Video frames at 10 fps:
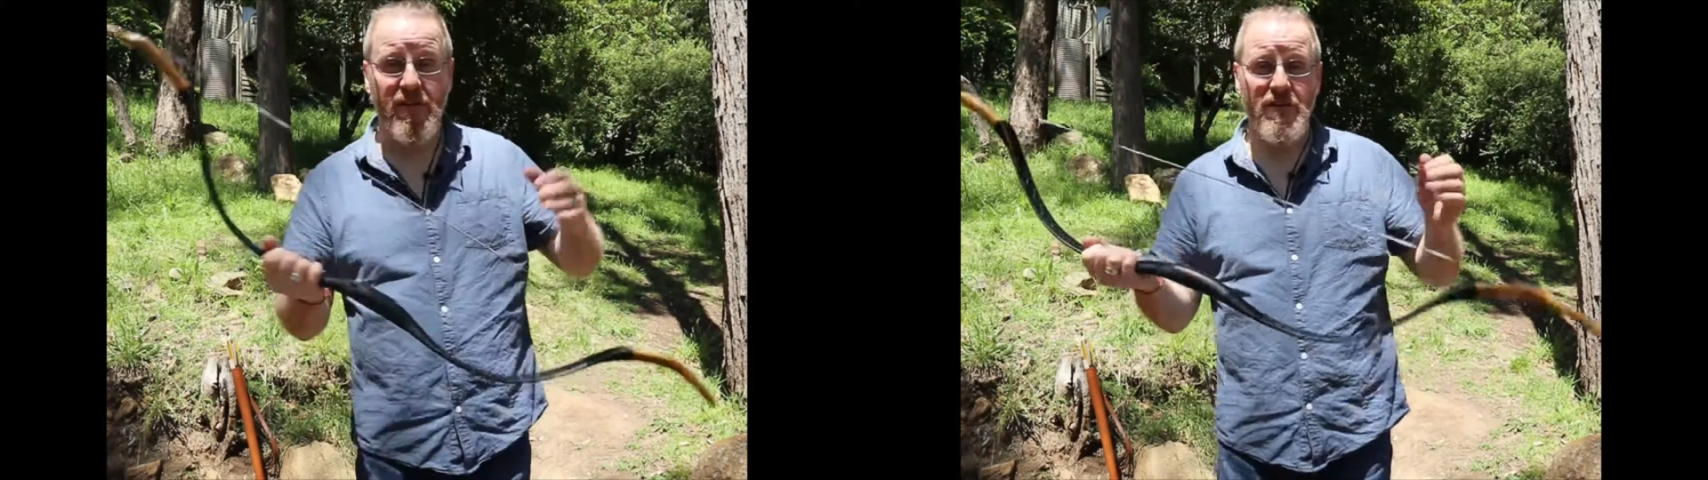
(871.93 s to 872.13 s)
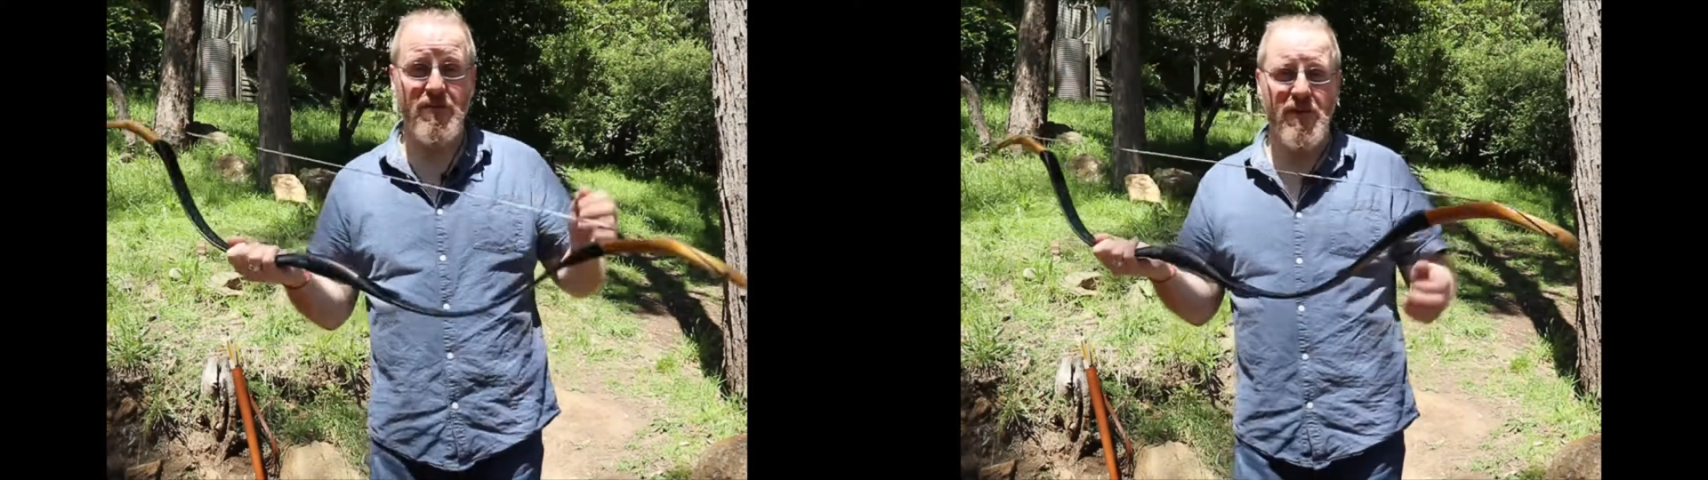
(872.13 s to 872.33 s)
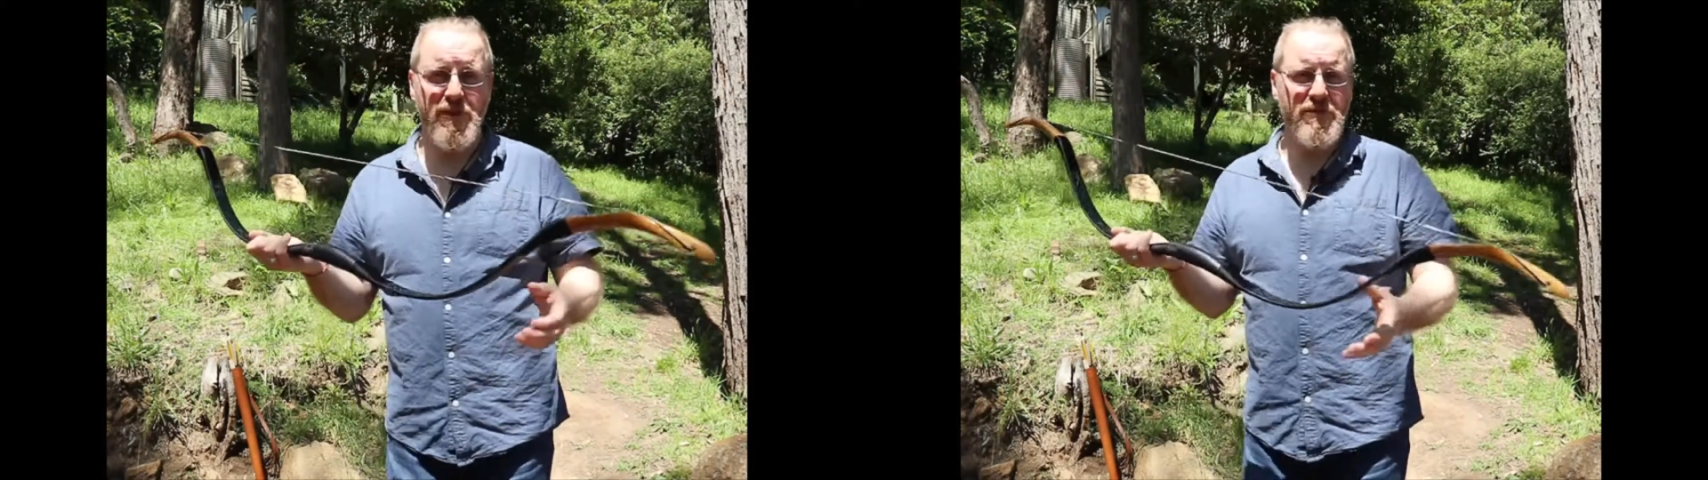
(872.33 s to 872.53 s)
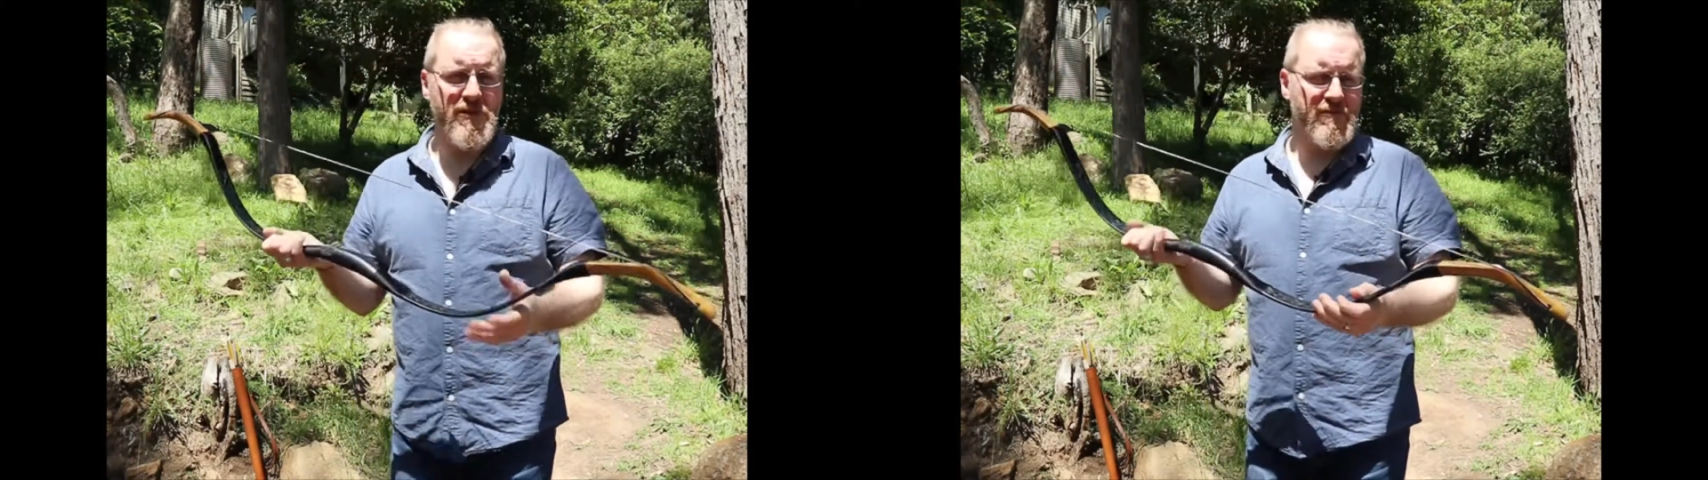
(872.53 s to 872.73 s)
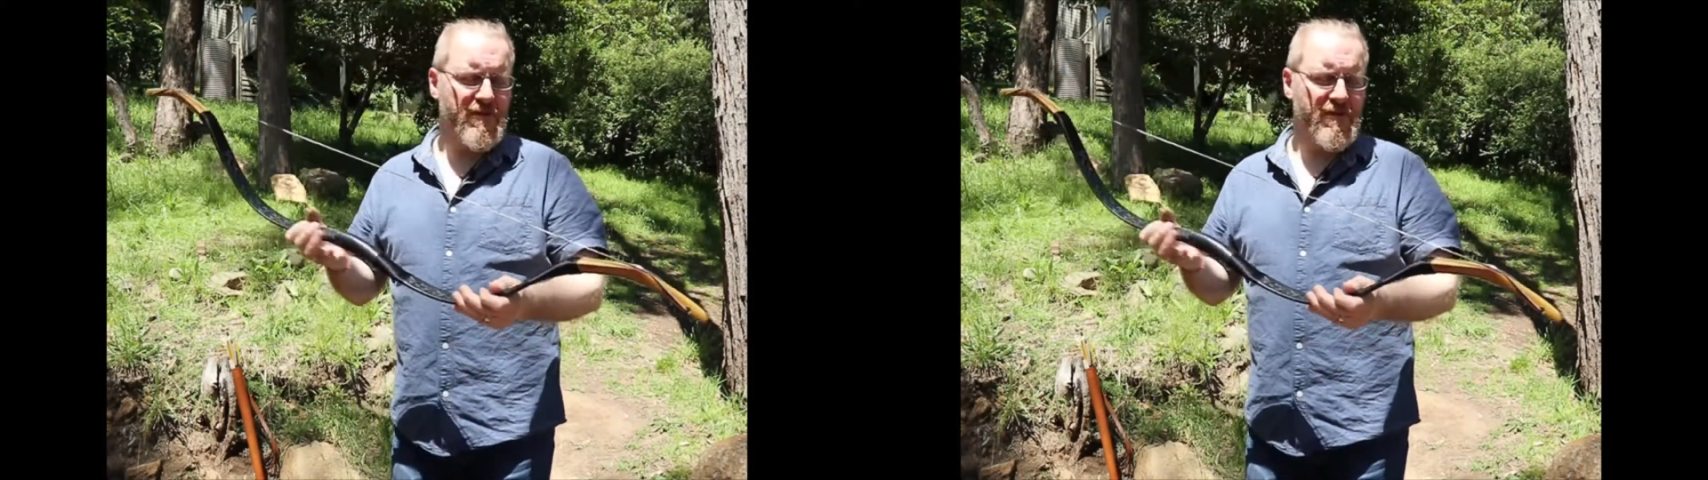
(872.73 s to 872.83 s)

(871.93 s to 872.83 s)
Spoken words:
got some measurements.